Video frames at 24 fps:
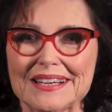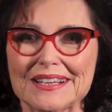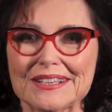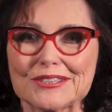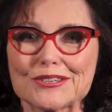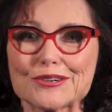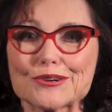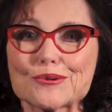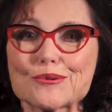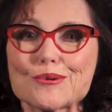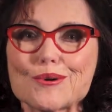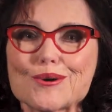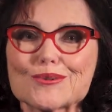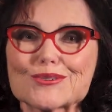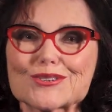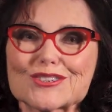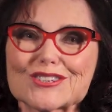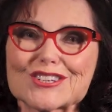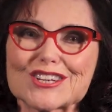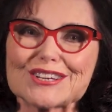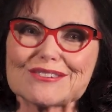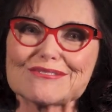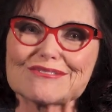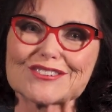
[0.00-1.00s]
To quote
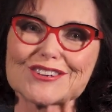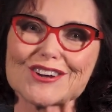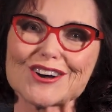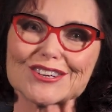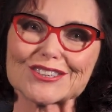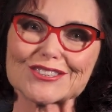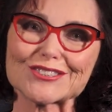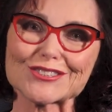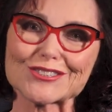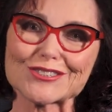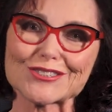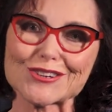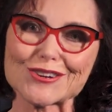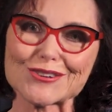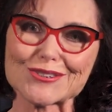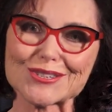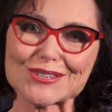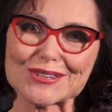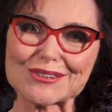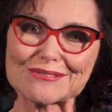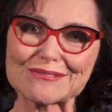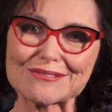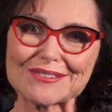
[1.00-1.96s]
Chief Dr. Joseph,